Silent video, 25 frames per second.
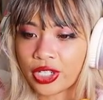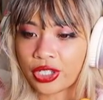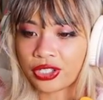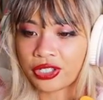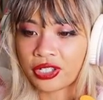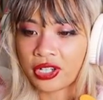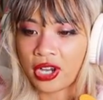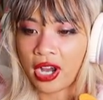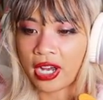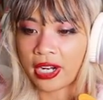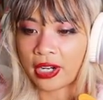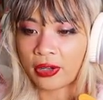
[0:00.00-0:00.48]

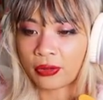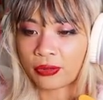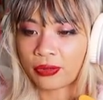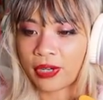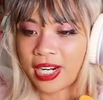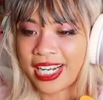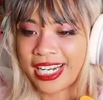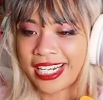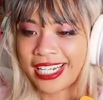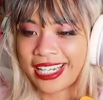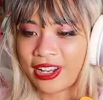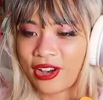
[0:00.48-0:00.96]
just got a
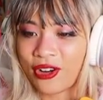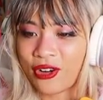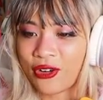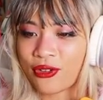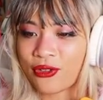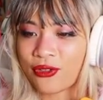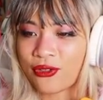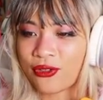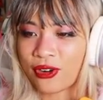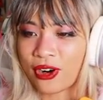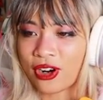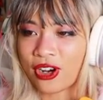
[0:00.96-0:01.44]
radio
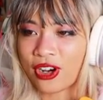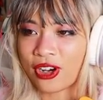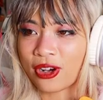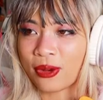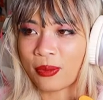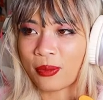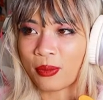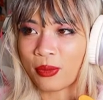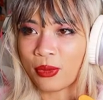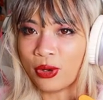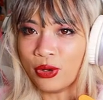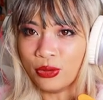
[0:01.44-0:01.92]

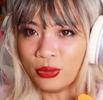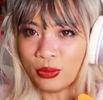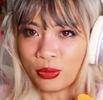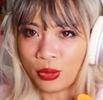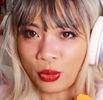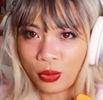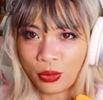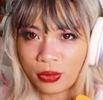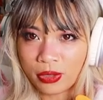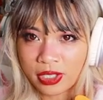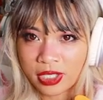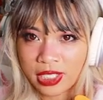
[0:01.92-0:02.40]
from
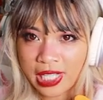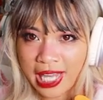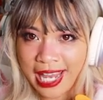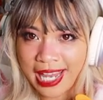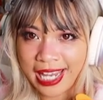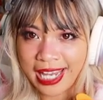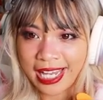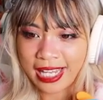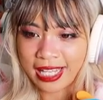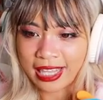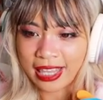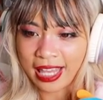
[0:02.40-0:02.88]
Muumuu
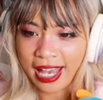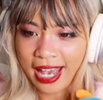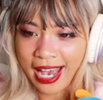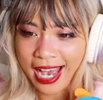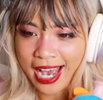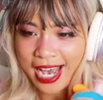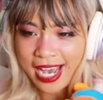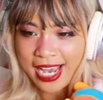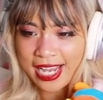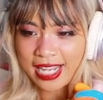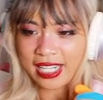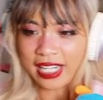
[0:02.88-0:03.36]
saying that
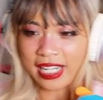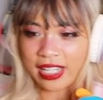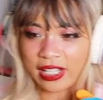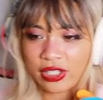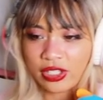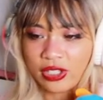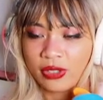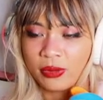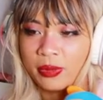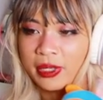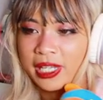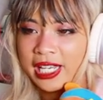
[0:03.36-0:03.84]
I need
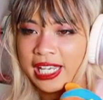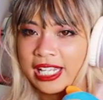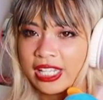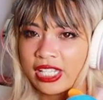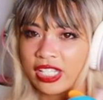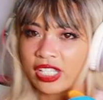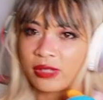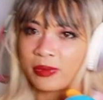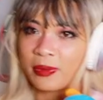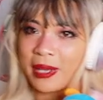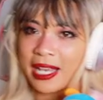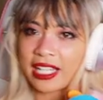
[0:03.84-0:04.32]
to be
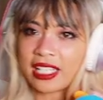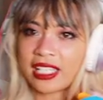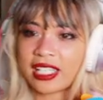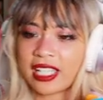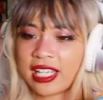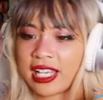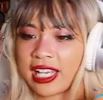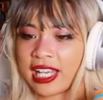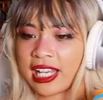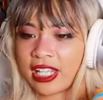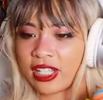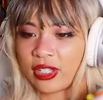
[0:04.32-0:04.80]

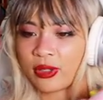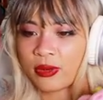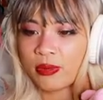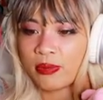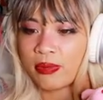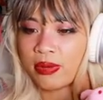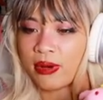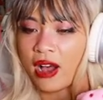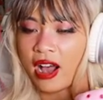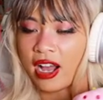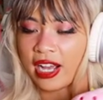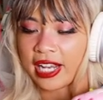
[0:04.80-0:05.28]
inspecting his
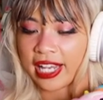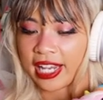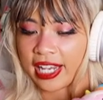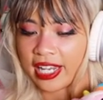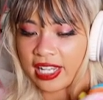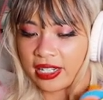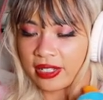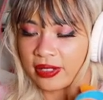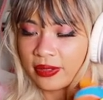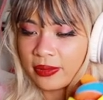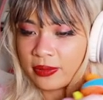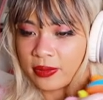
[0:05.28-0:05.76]

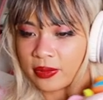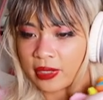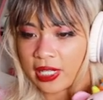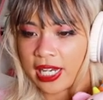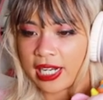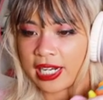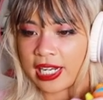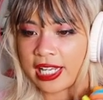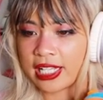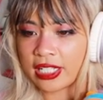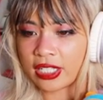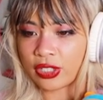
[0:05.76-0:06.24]
pocket.
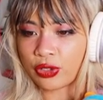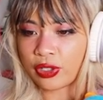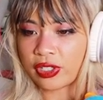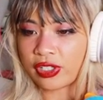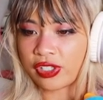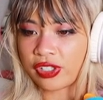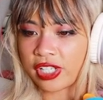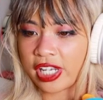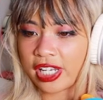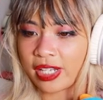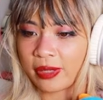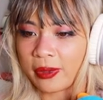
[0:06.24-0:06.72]
And he's going
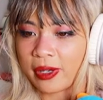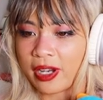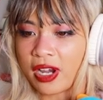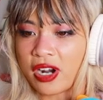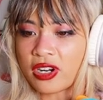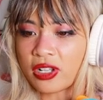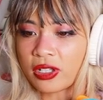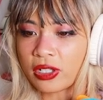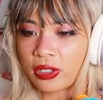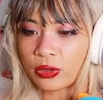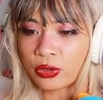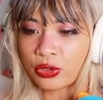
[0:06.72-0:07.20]
to take me
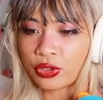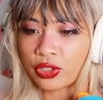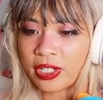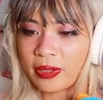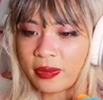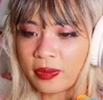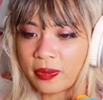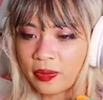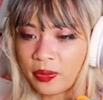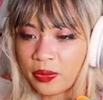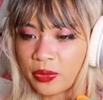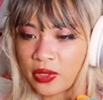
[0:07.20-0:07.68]
on a little
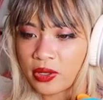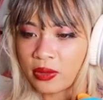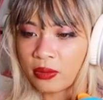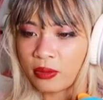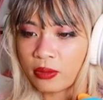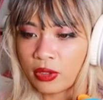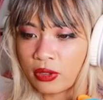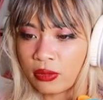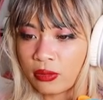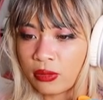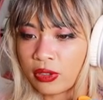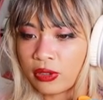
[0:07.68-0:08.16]
trip.
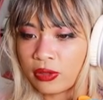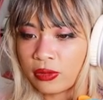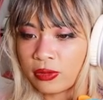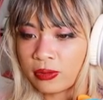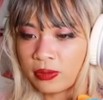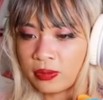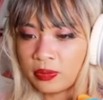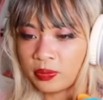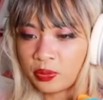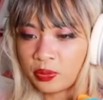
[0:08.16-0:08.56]
Muumuu.